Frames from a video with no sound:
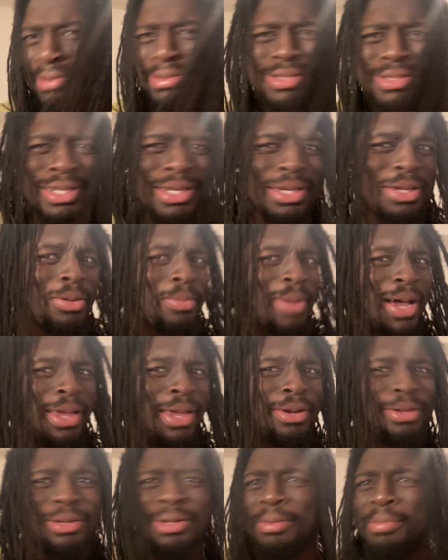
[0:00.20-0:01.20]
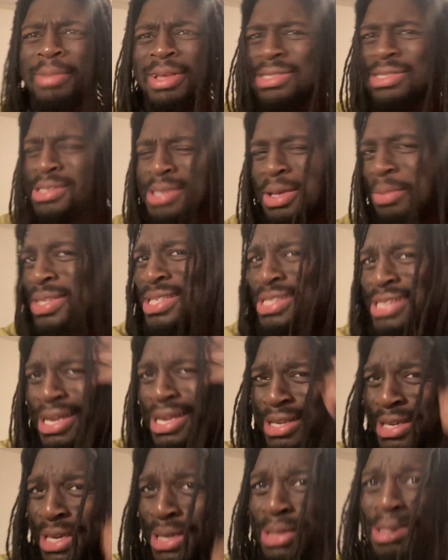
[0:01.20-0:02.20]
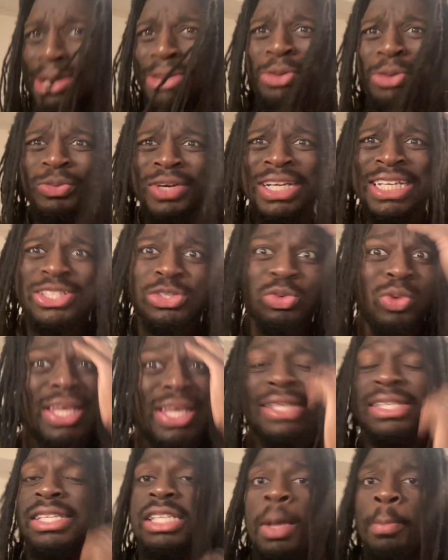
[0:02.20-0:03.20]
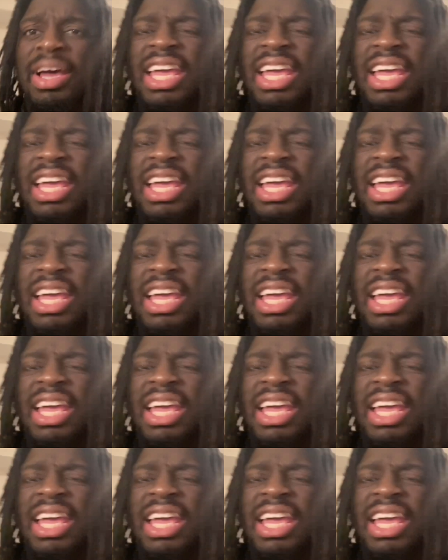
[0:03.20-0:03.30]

Damn, my hair look messed up. It's time to get another retwist.